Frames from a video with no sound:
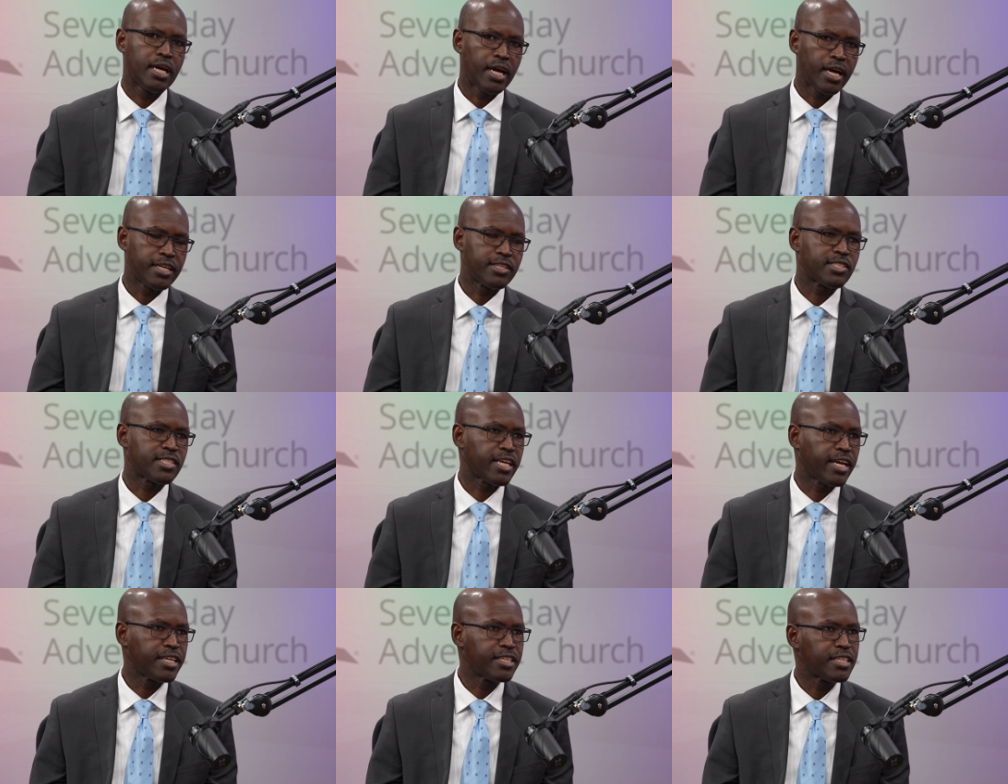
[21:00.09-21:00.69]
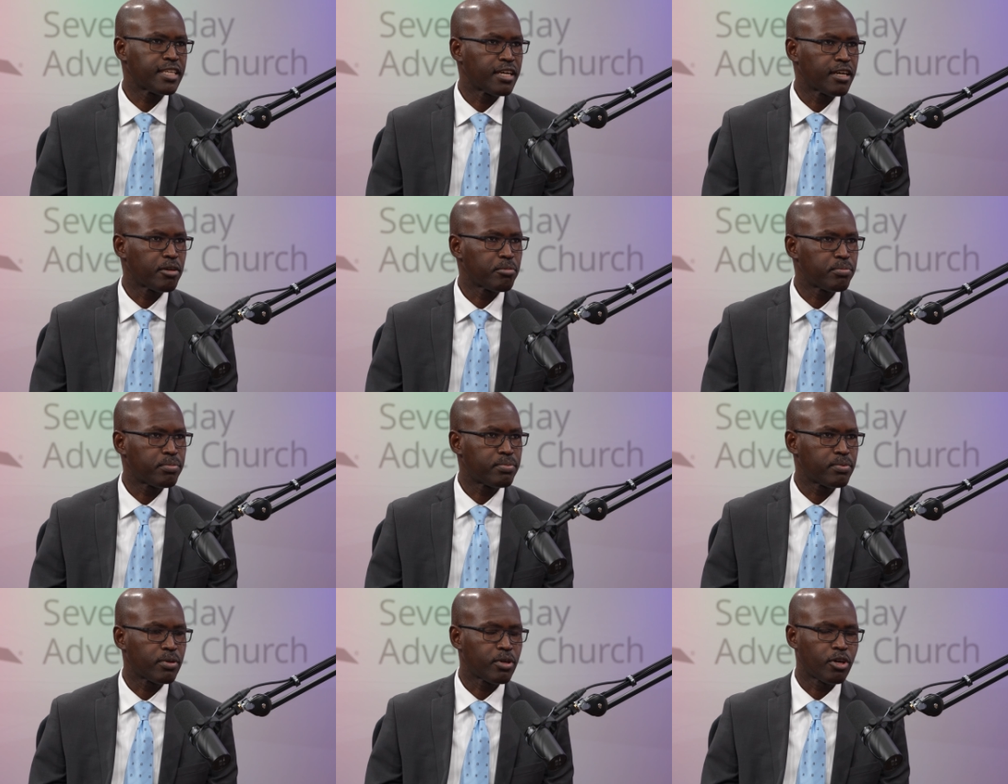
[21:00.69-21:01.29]
I signed up
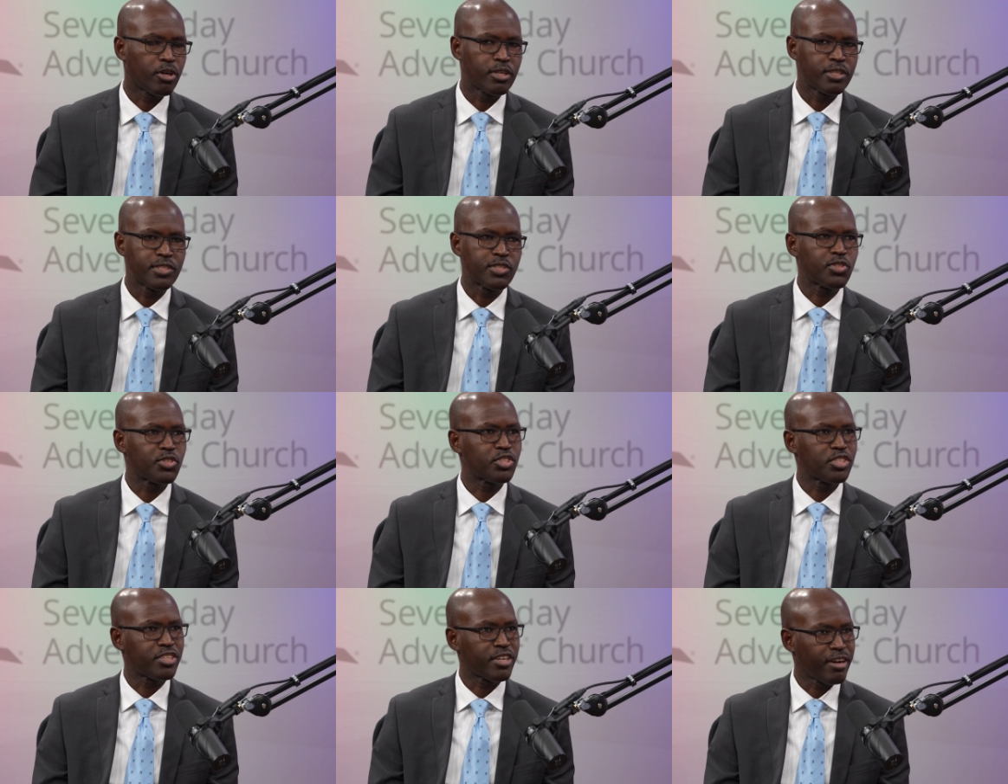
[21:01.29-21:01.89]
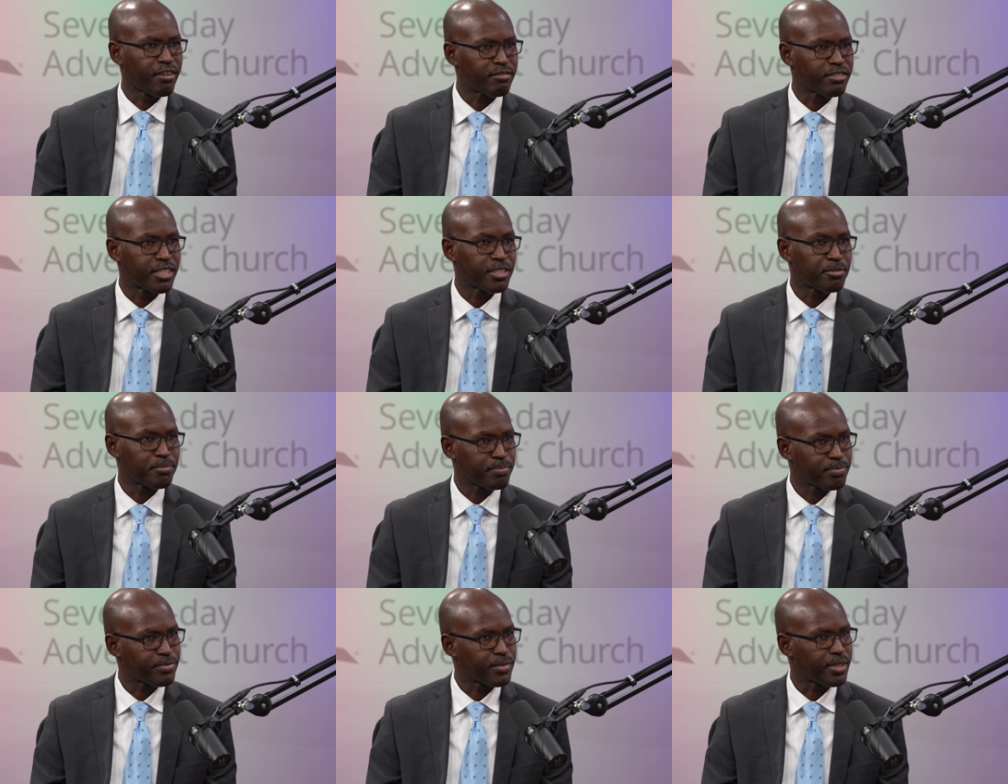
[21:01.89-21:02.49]
on
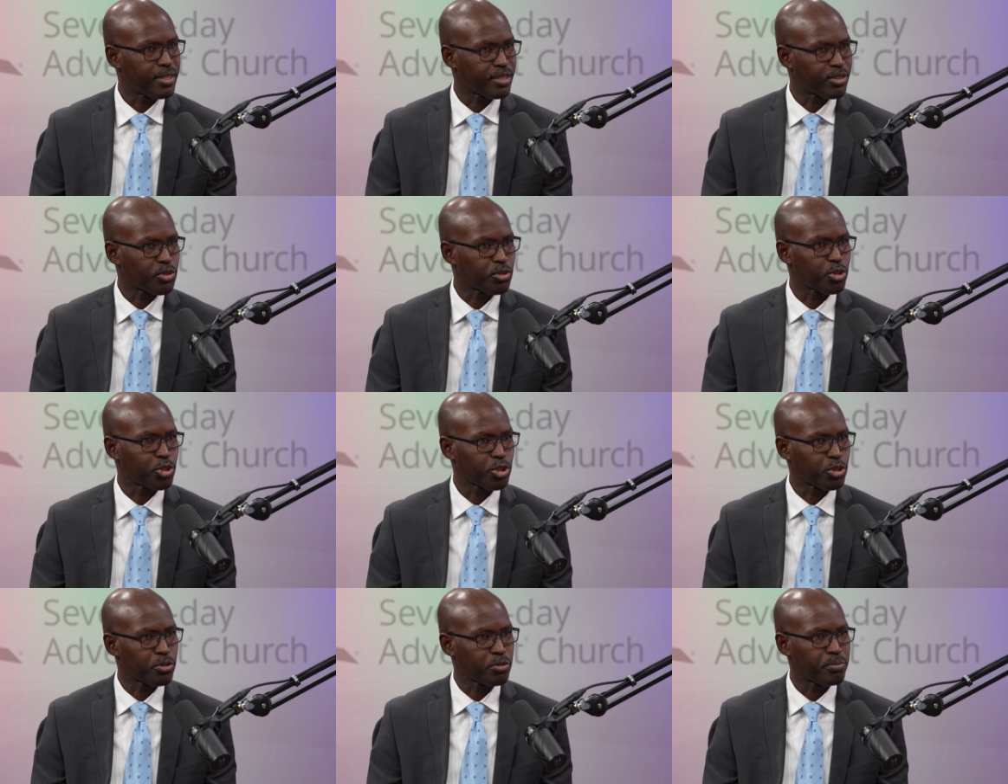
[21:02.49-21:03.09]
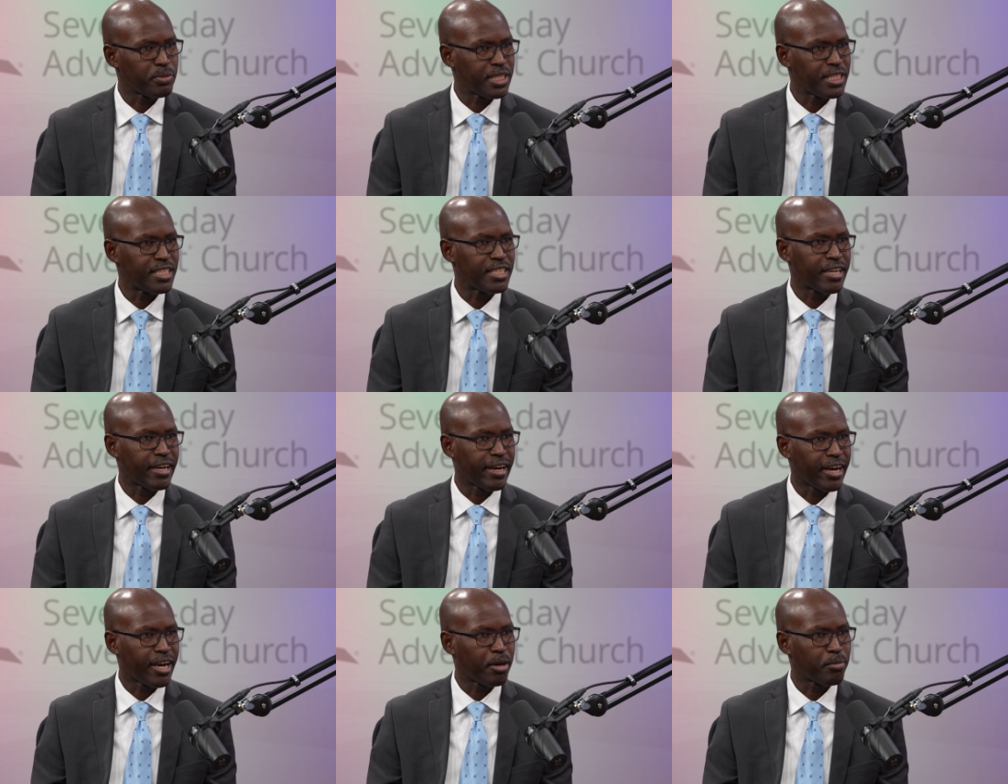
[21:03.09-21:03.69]
Strava, a social
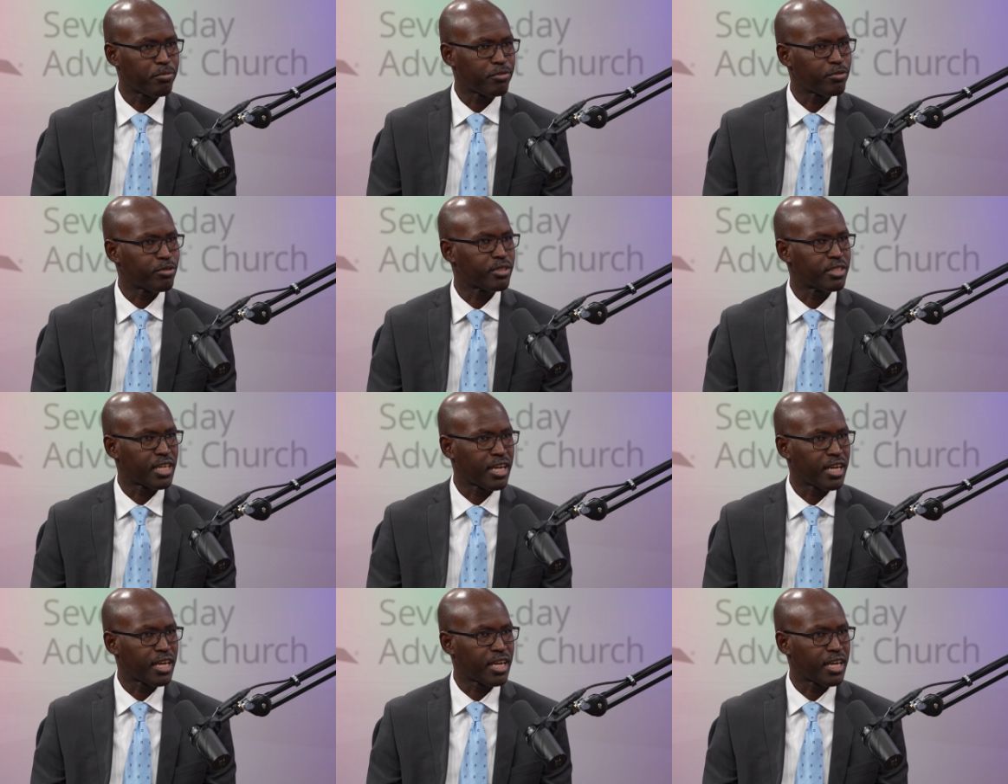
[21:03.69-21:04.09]
media app for